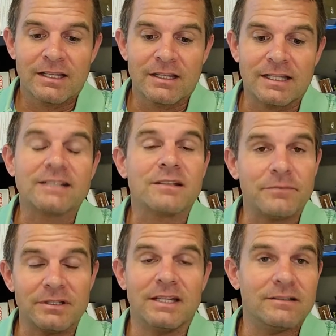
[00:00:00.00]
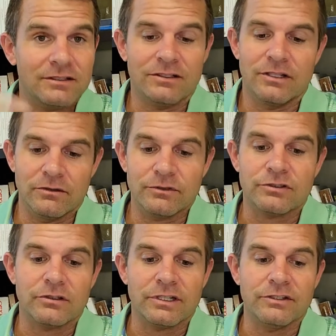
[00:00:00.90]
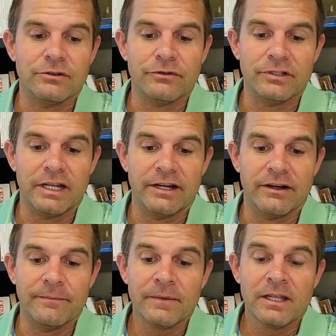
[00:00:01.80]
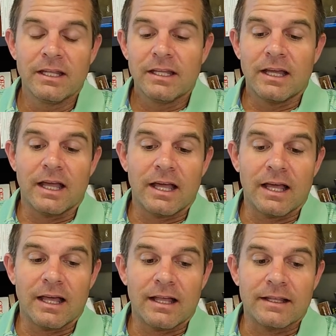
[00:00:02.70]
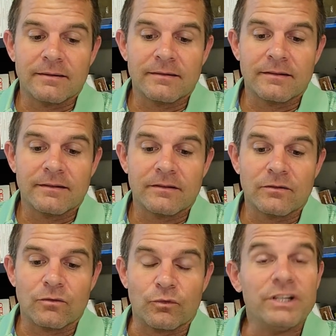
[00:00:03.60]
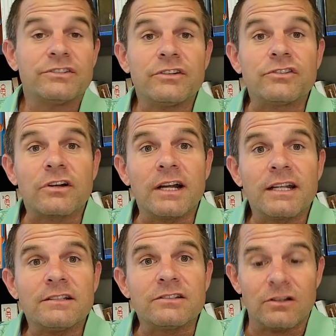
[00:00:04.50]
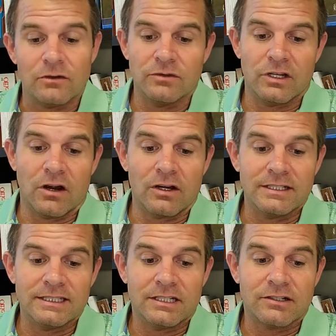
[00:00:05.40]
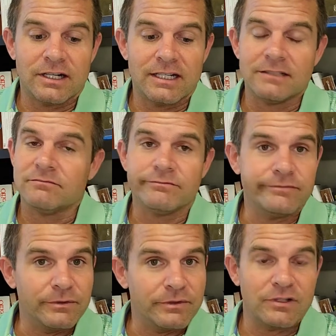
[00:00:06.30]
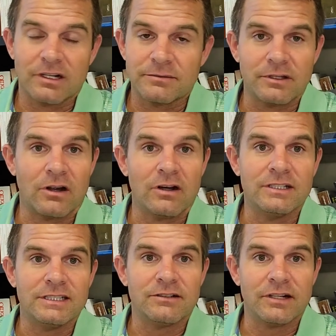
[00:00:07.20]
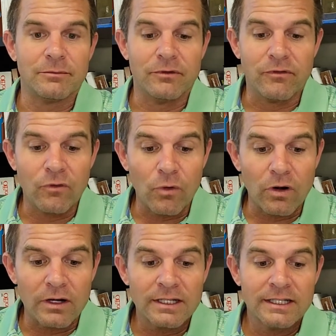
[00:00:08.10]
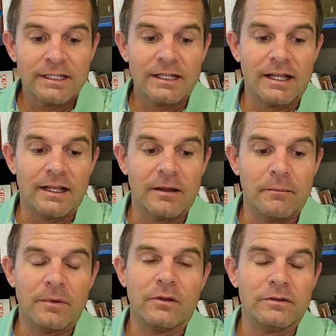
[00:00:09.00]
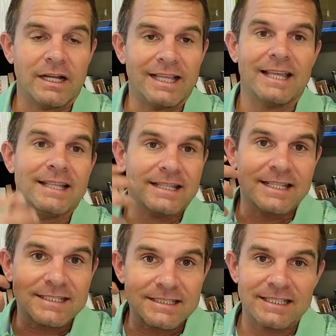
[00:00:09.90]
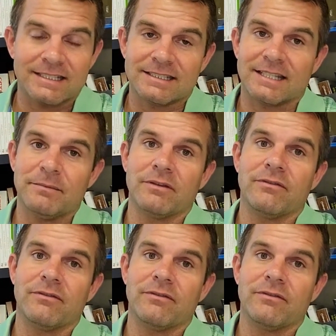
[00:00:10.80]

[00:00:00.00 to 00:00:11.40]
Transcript: that's something that you know you should look into if you're in that area. Uh, research credit, so the R and D credit. When we talked about the R and D credit before, um, again, this is can be a